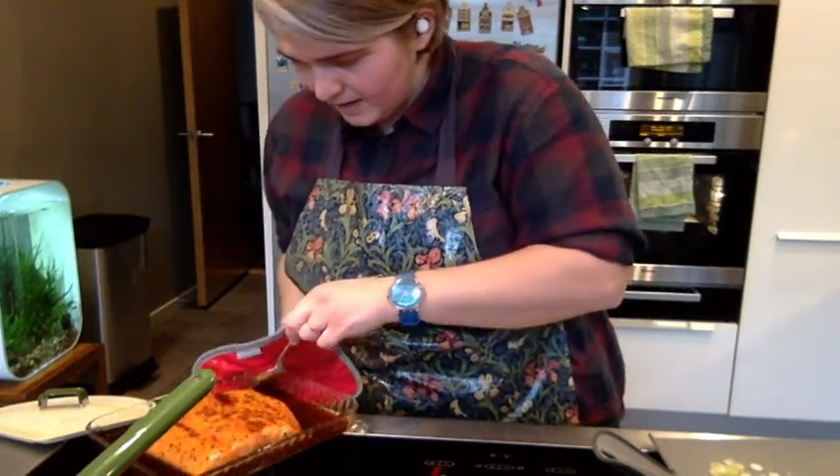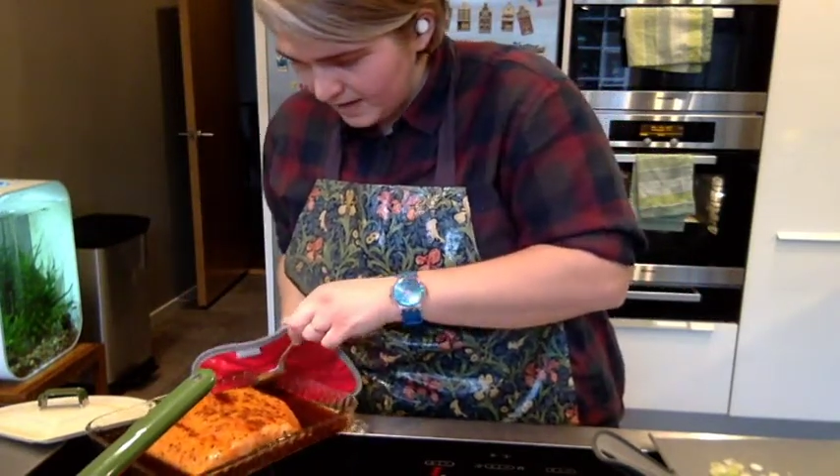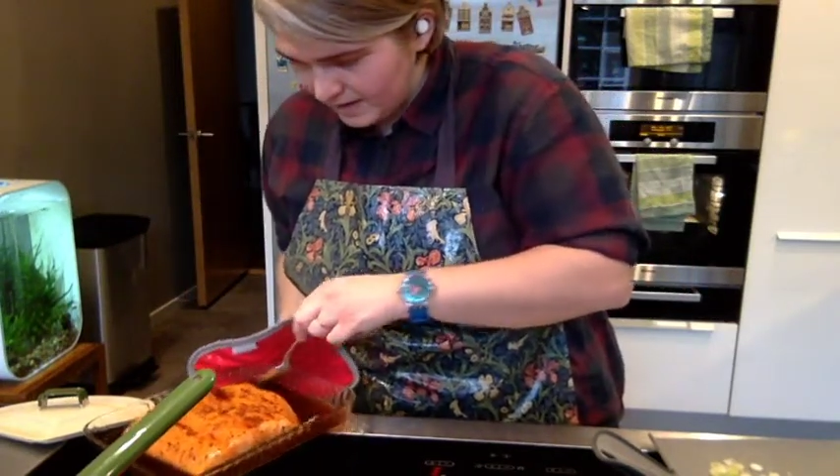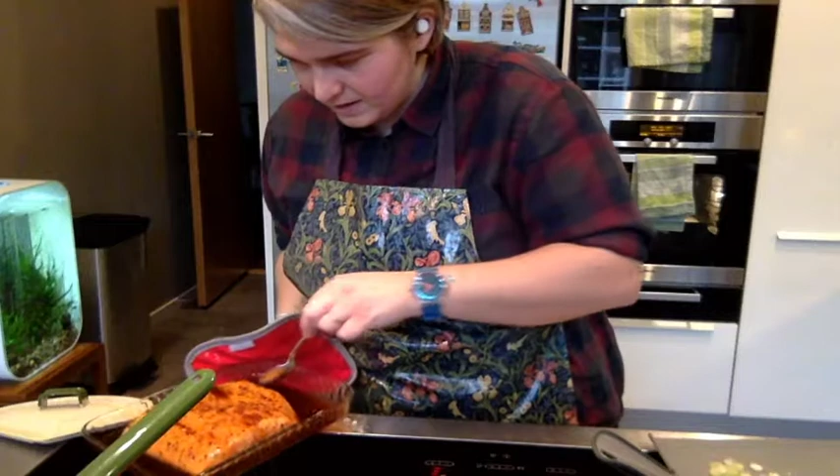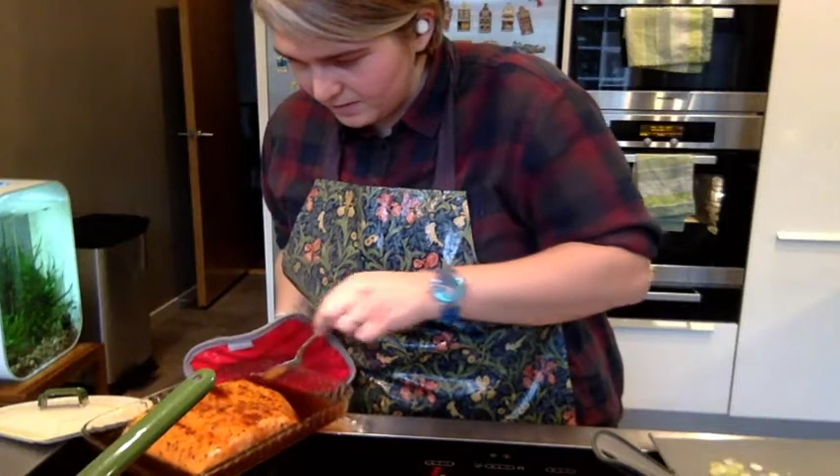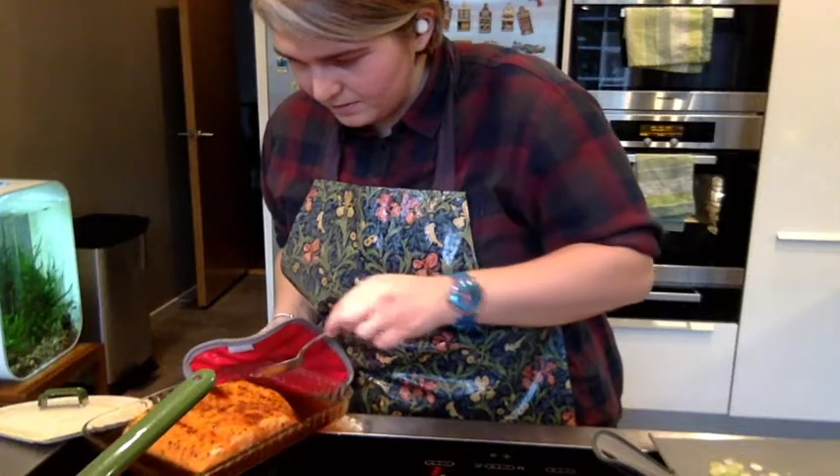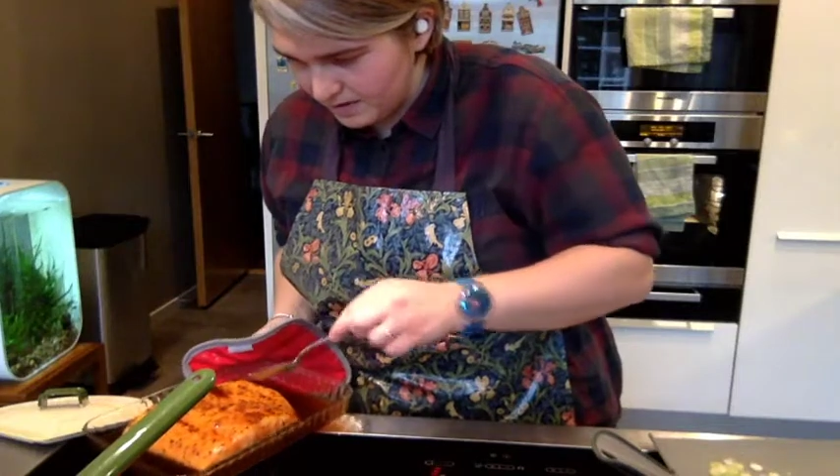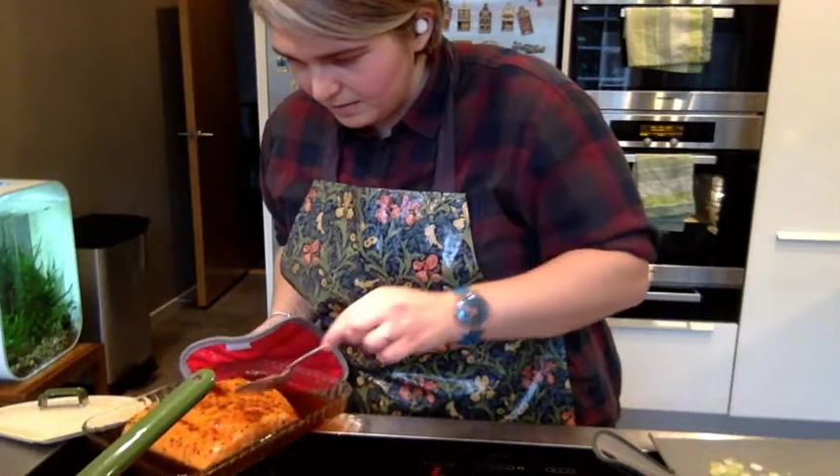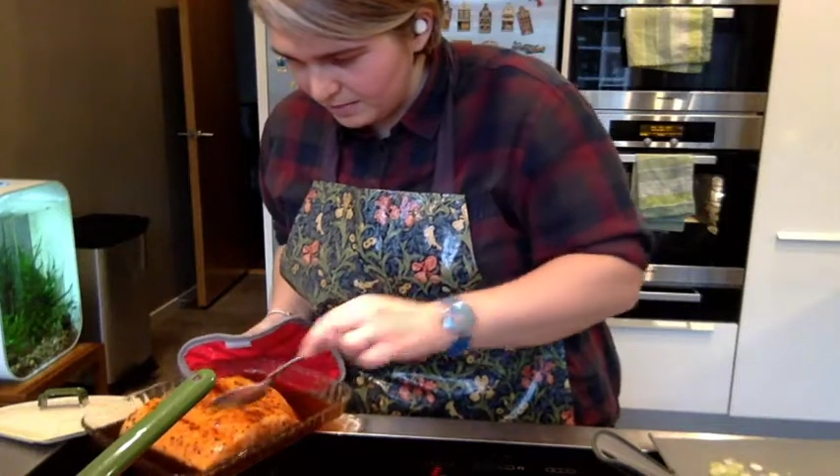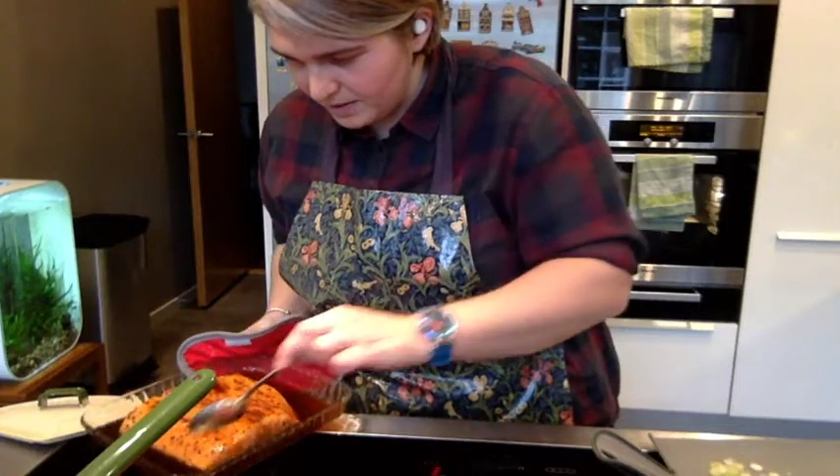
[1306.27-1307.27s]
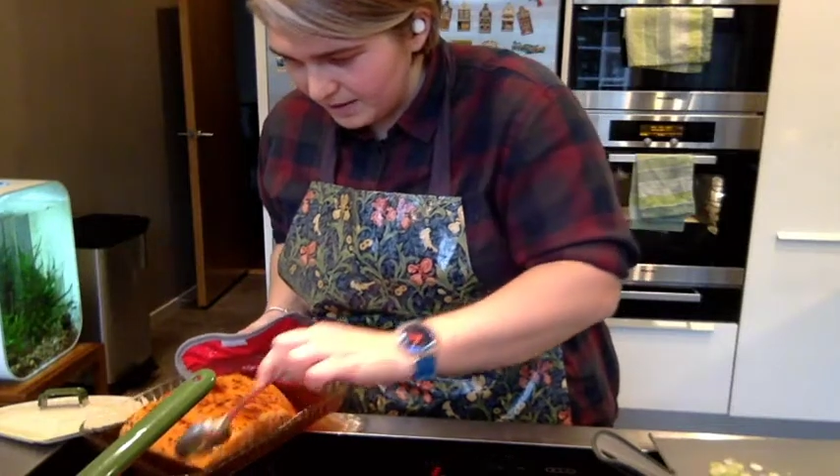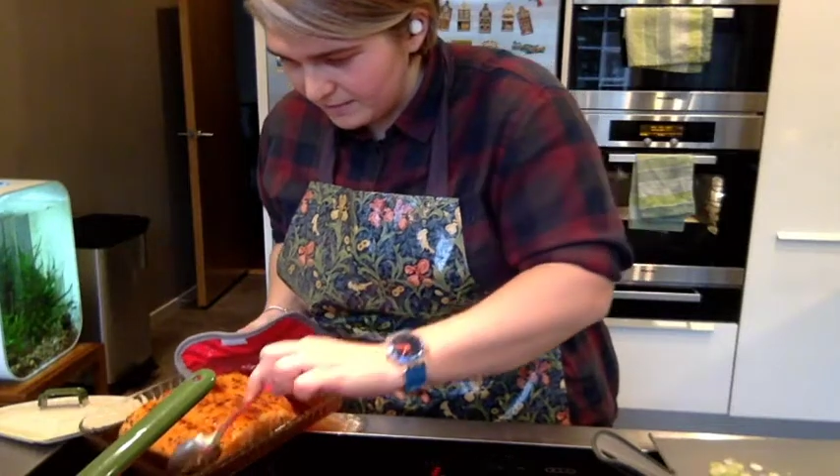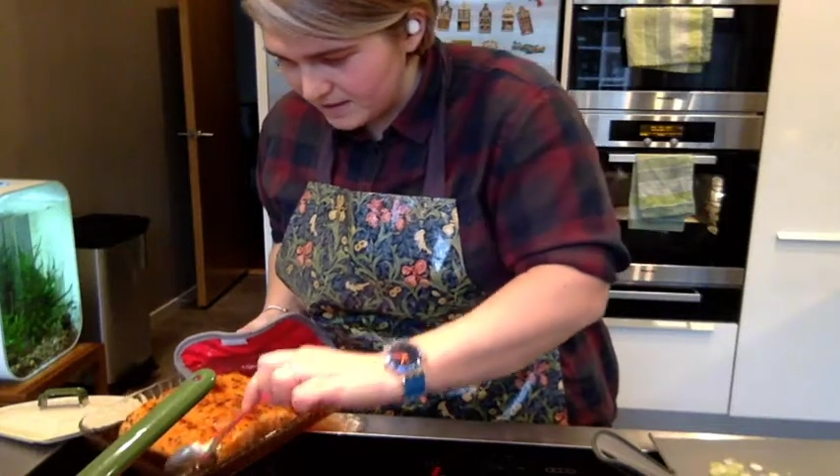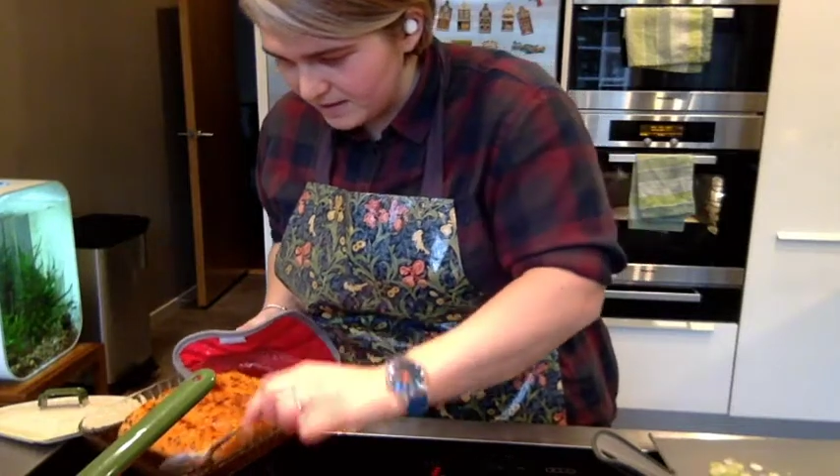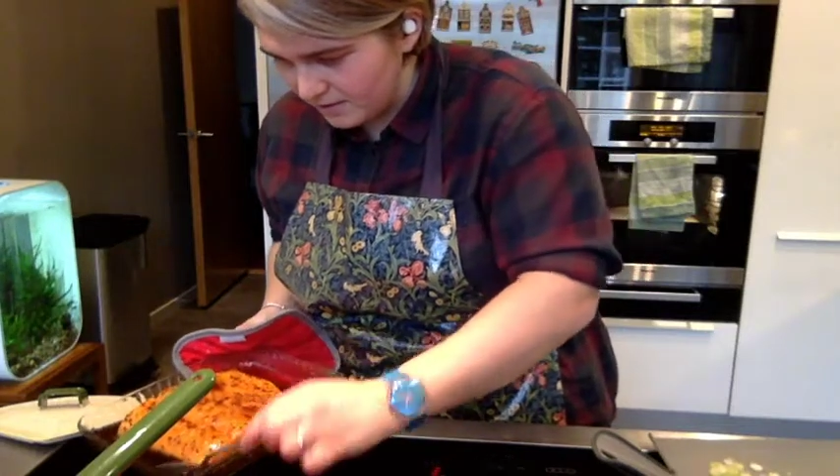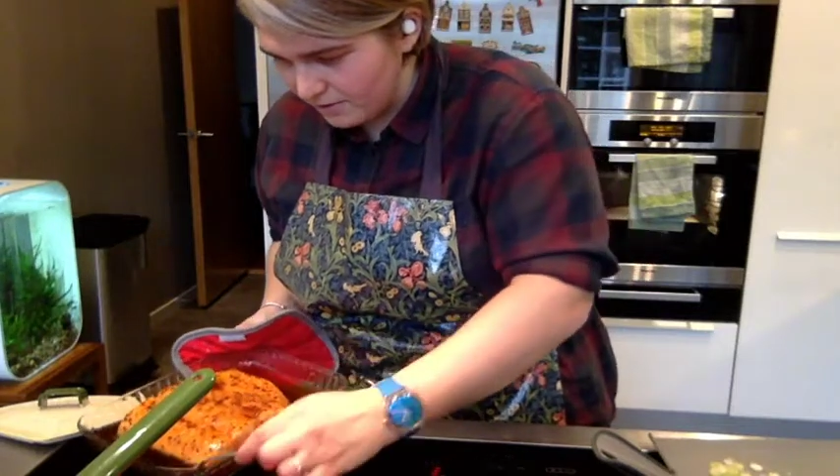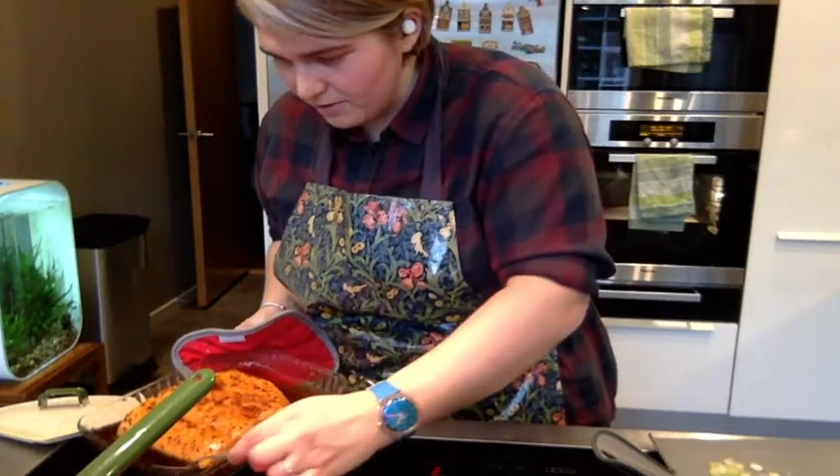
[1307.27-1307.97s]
And without burning myself